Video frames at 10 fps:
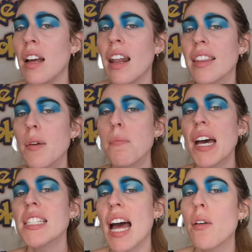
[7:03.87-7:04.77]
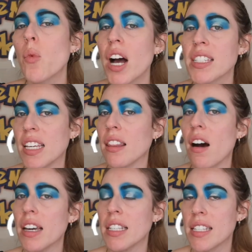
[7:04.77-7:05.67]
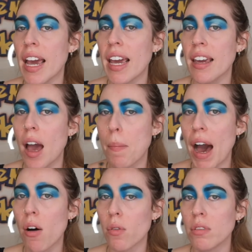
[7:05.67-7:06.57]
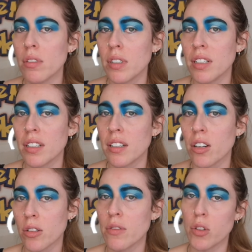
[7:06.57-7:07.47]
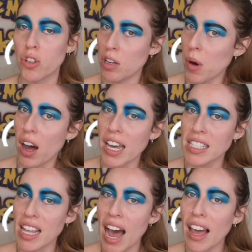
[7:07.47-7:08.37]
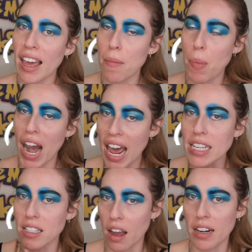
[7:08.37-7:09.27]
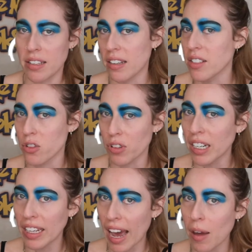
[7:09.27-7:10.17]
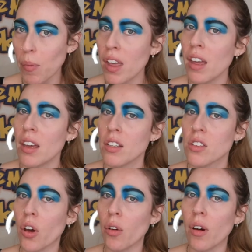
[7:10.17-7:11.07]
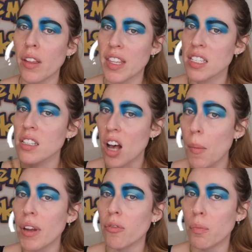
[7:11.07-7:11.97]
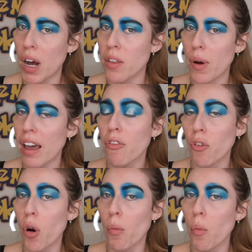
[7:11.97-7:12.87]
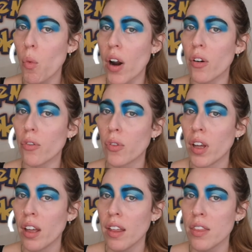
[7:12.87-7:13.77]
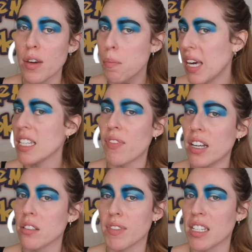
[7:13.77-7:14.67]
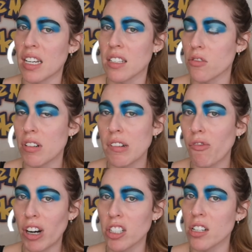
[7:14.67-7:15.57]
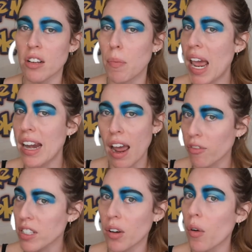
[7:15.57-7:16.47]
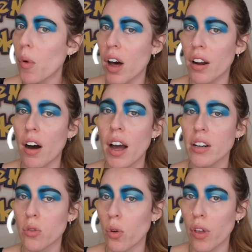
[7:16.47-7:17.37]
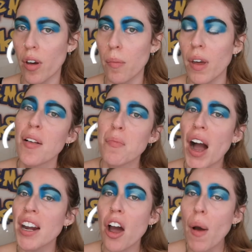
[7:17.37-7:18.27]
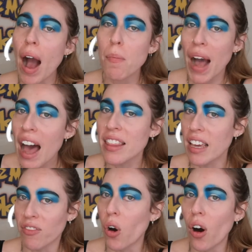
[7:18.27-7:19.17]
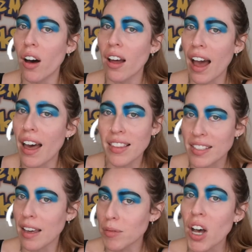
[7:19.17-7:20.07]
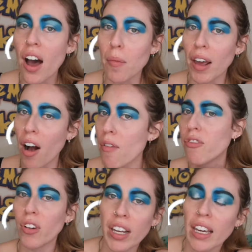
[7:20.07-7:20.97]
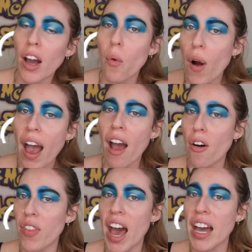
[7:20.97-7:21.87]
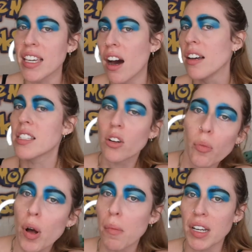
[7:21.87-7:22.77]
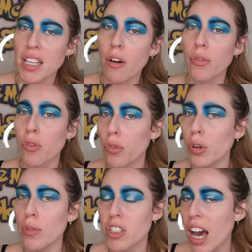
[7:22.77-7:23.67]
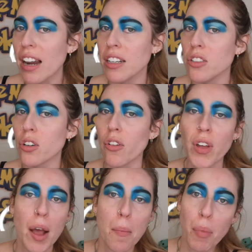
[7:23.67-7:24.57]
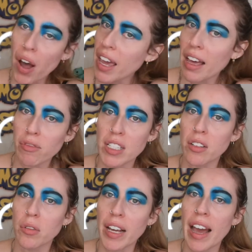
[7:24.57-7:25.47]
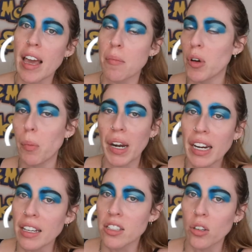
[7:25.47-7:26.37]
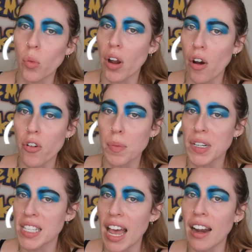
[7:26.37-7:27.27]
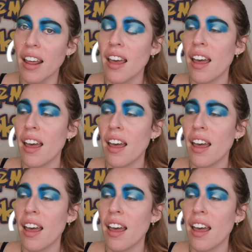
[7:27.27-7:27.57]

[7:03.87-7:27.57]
Like the best and worst thing that I can say about Ghost of Tsushima is that it plays like an Assassin's Creed game. So this is coming, by the way, from one of the biggest fans of the Assassin's Creed franchise. I've played every single one, I adore them, but I know how bad they've got at the same time. Like I'm fully aware of that, and yet I still put myself through the challenge of buying every single game, completing it to 100%,